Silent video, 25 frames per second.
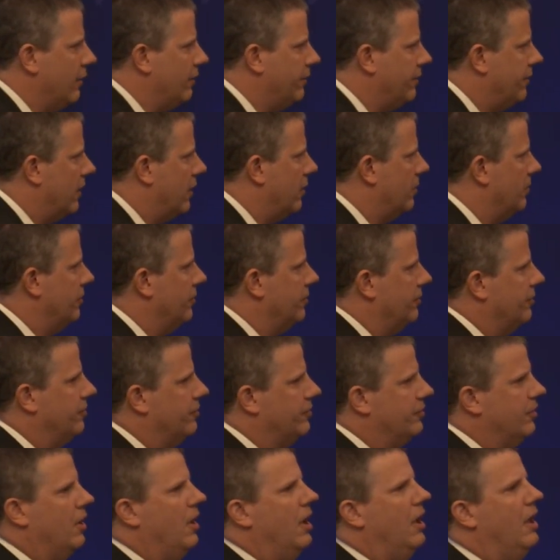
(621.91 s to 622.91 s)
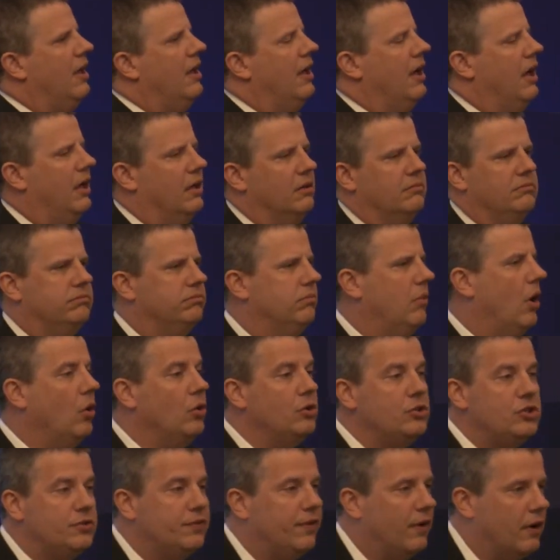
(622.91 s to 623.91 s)
farmers,
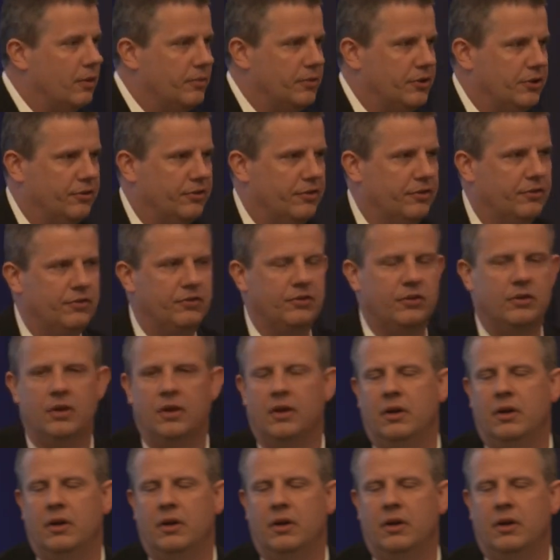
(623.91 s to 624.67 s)
oats farmers,